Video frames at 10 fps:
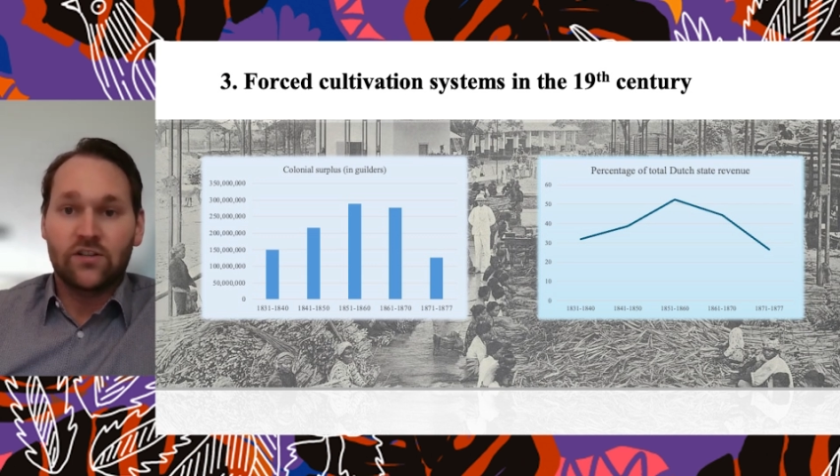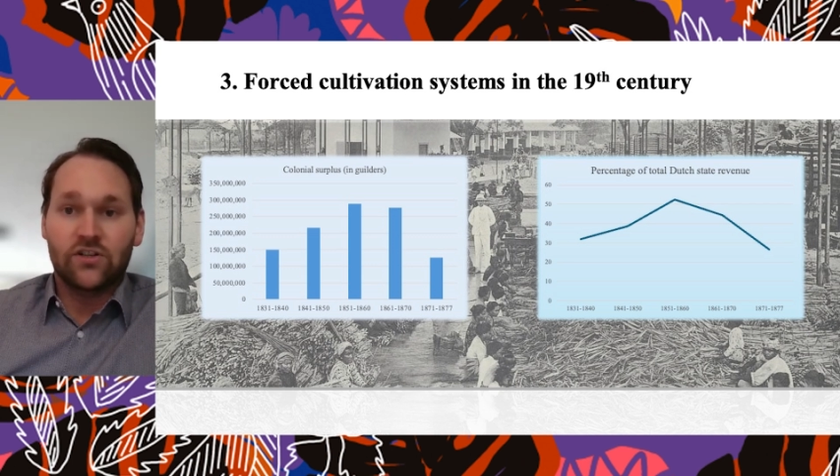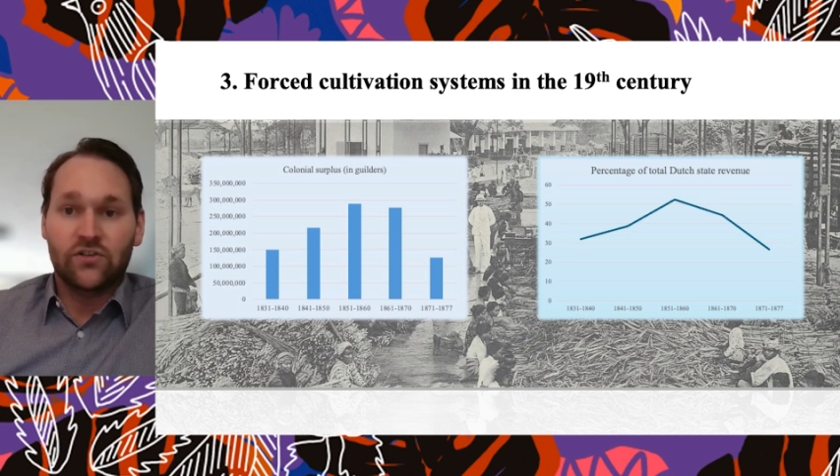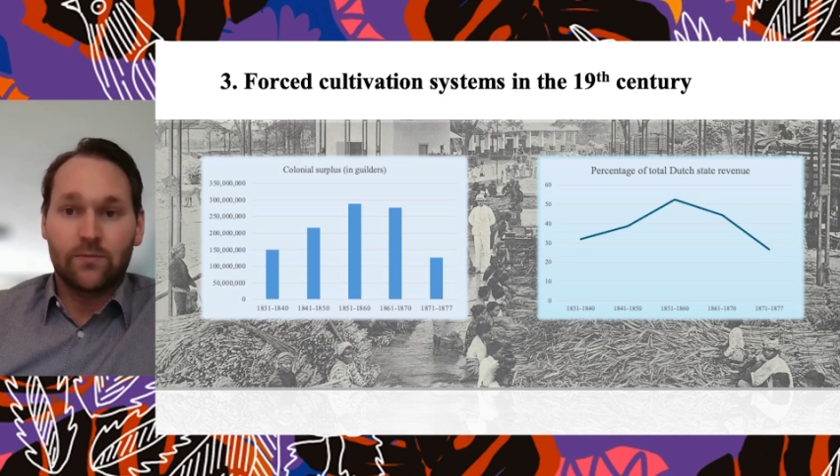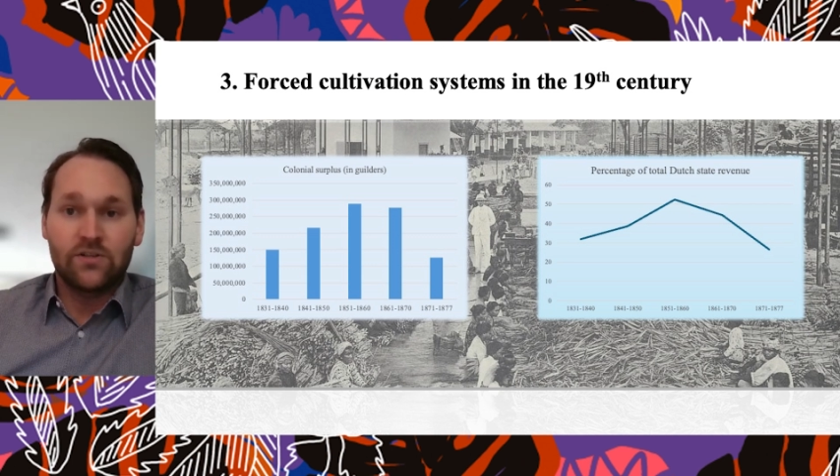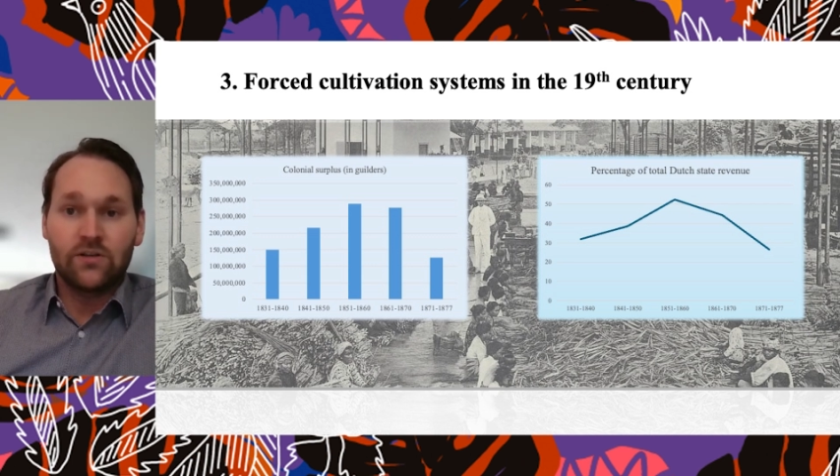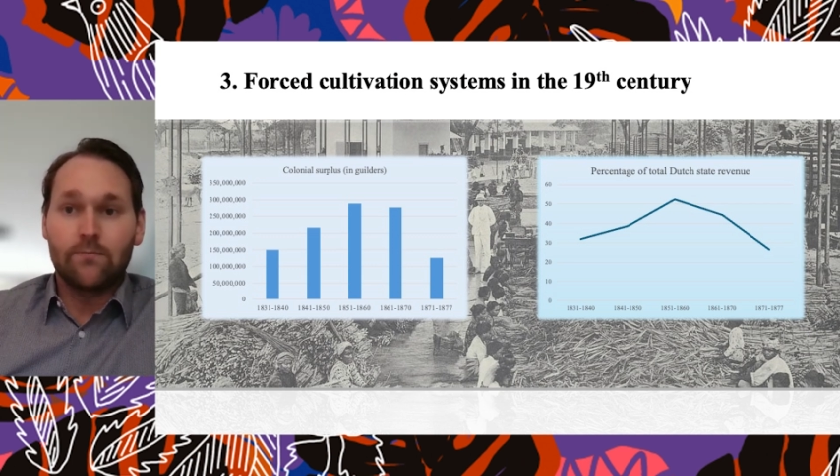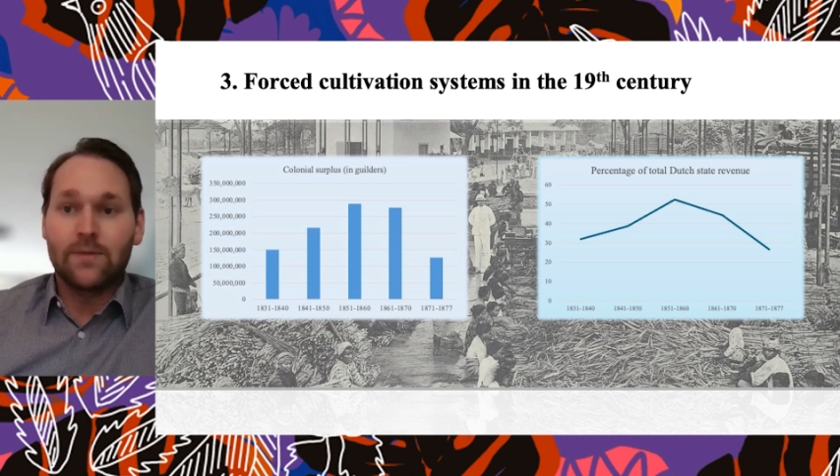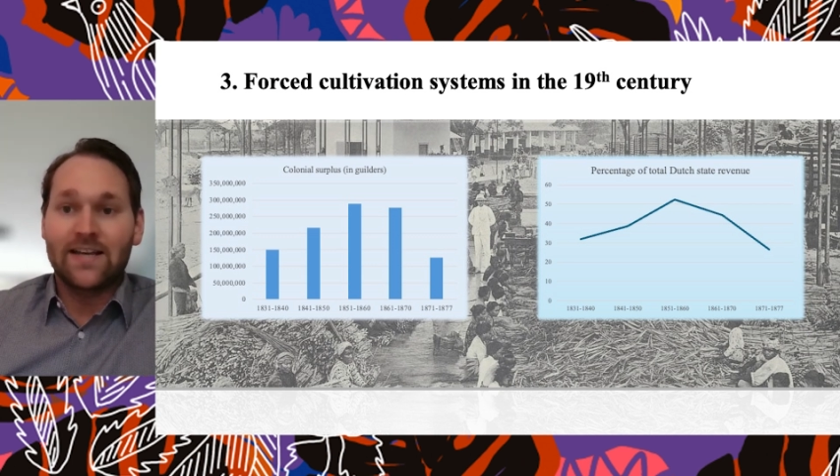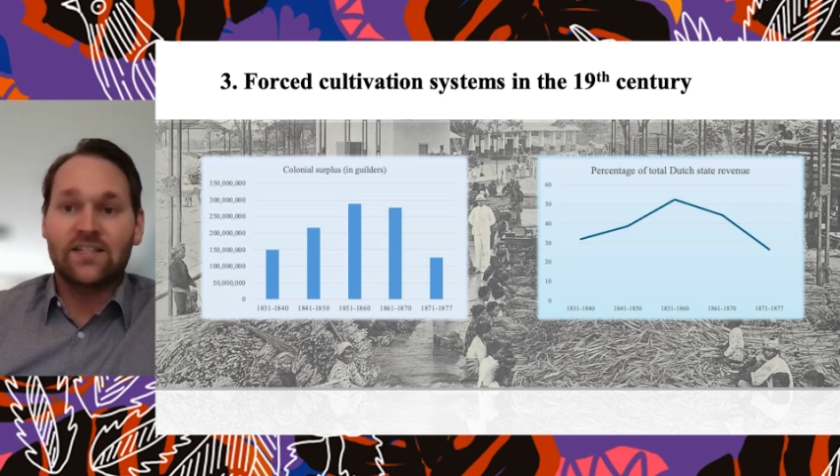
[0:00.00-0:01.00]

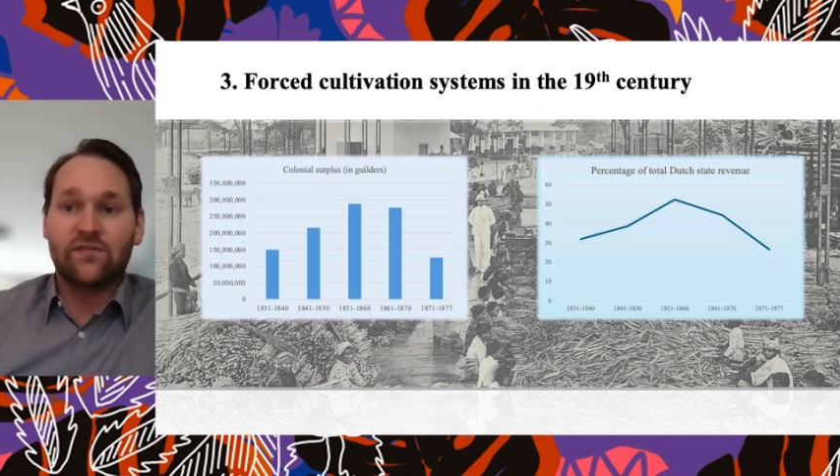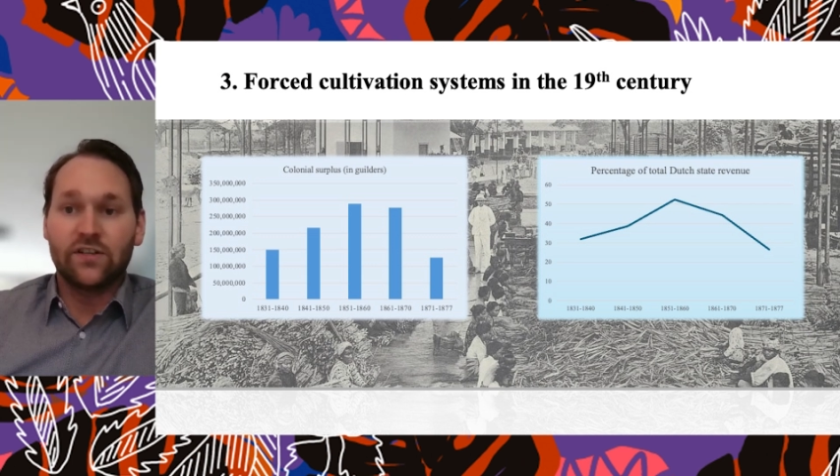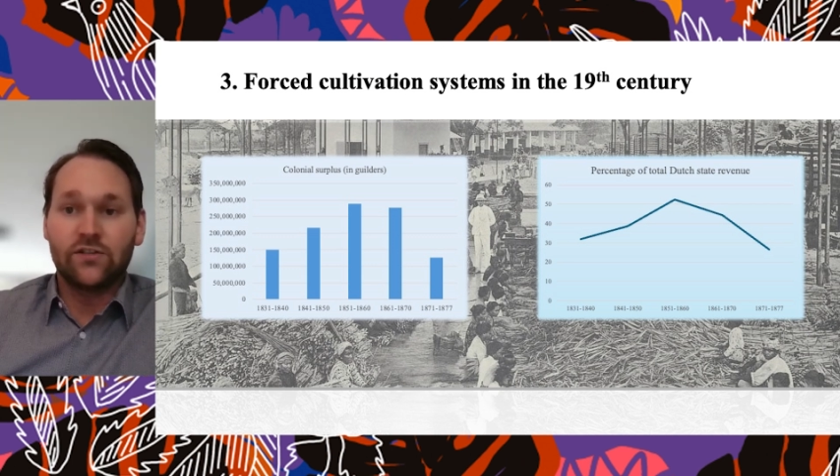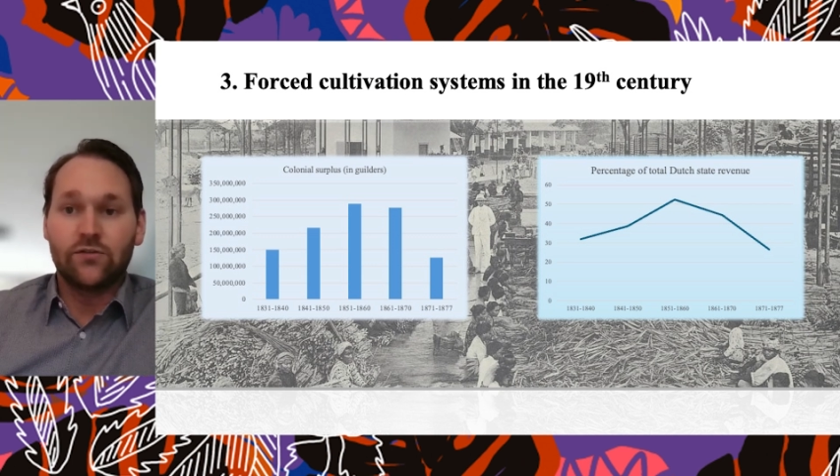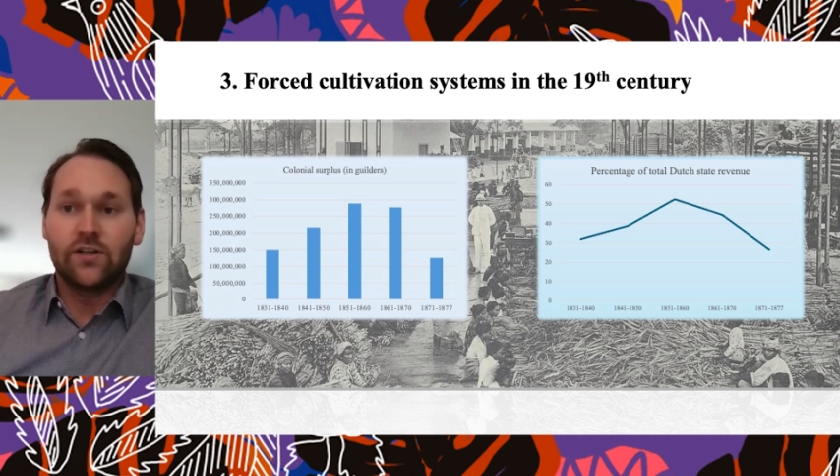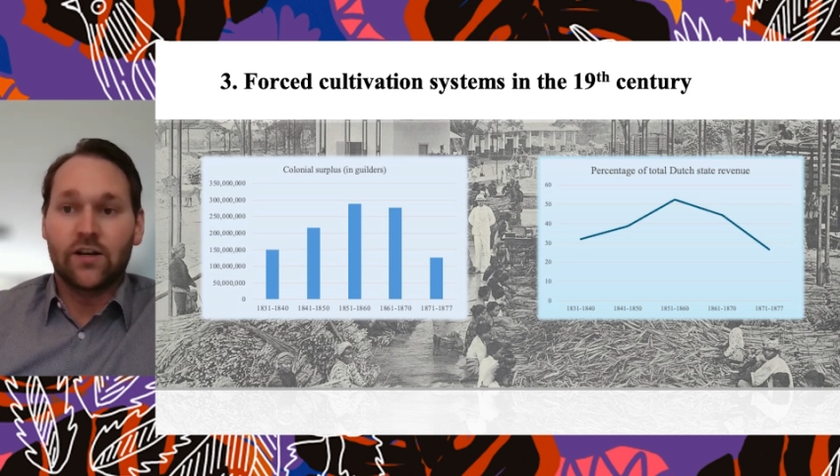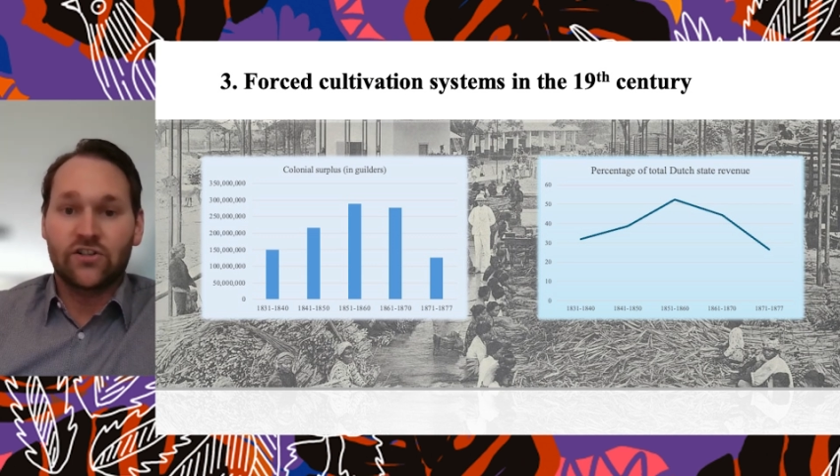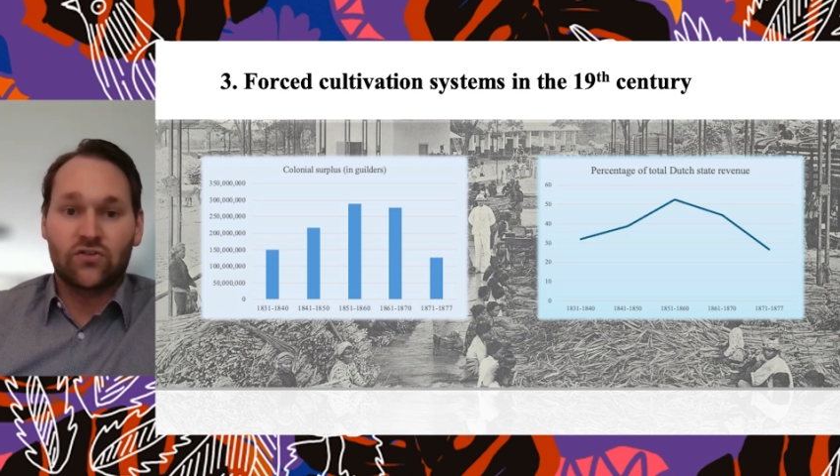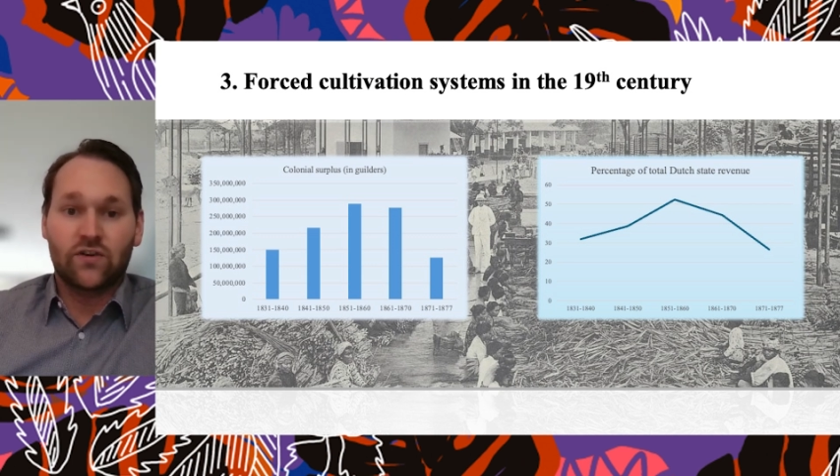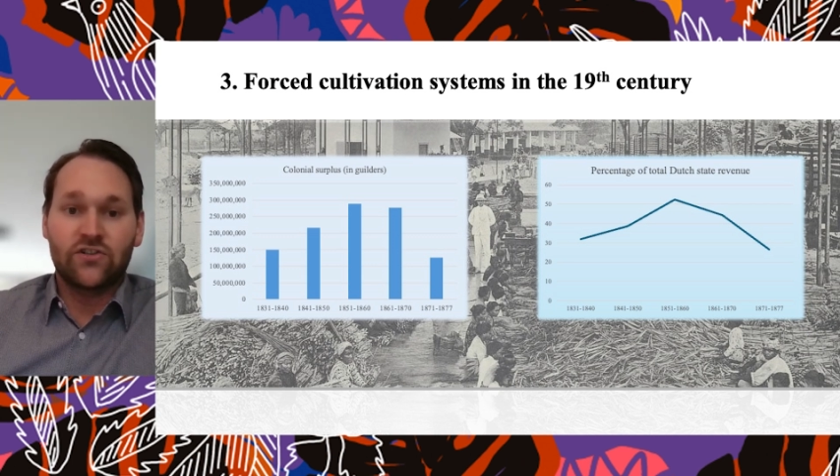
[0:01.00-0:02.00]
contributing massively to the
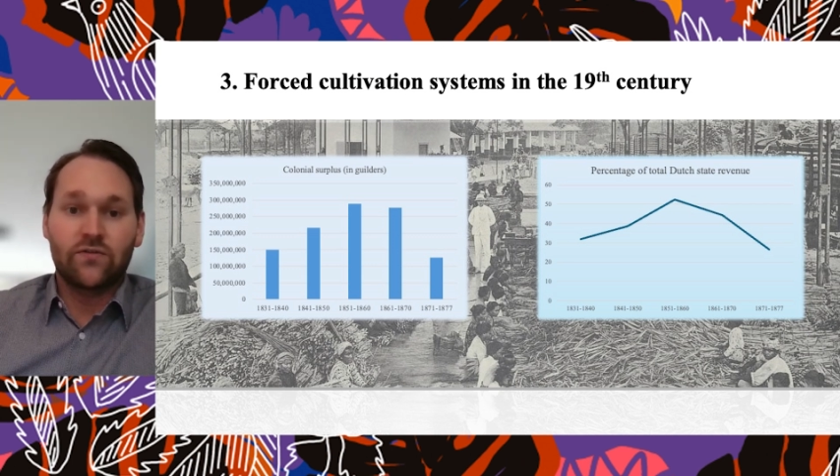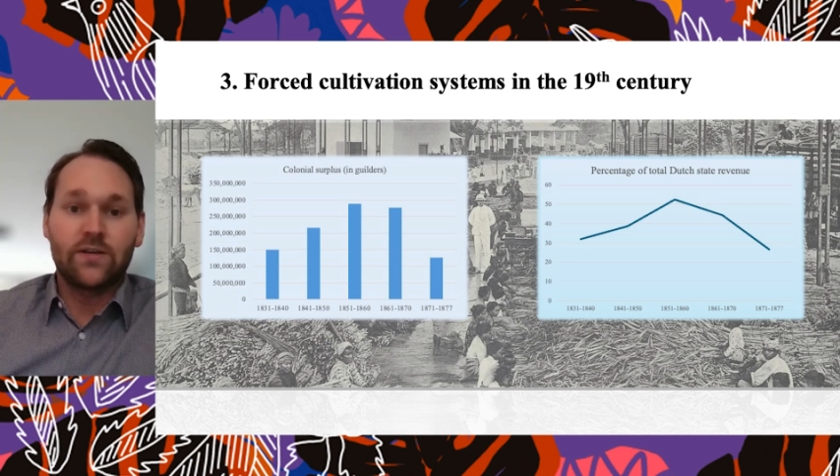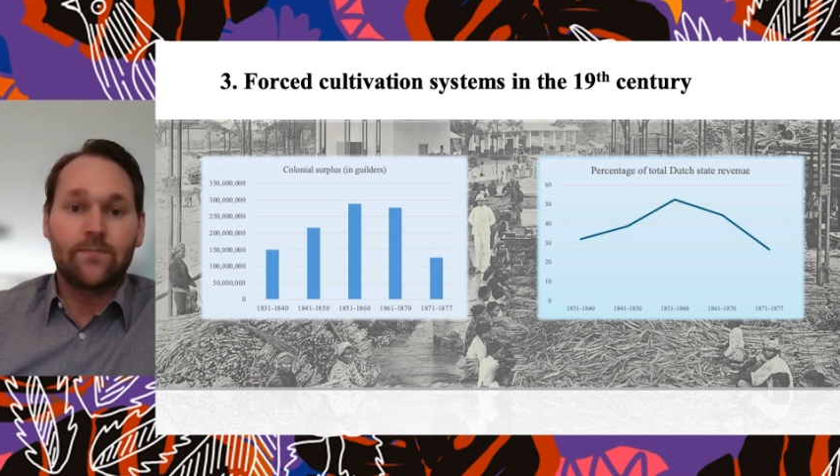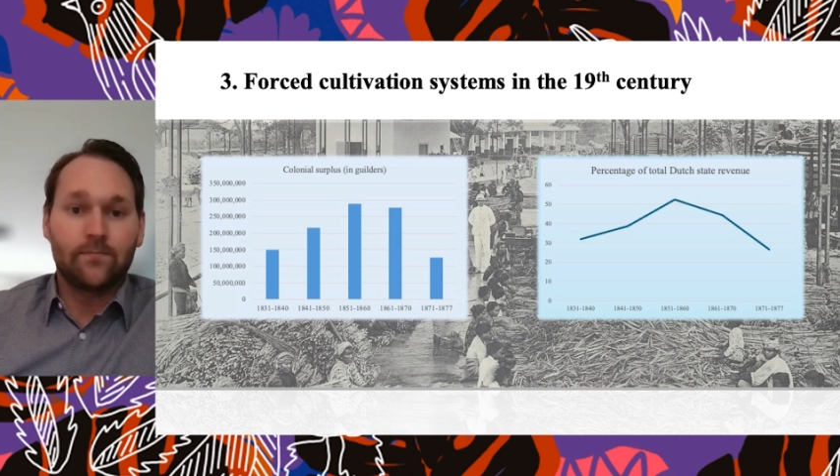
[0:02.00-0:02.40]
Dutch treasury.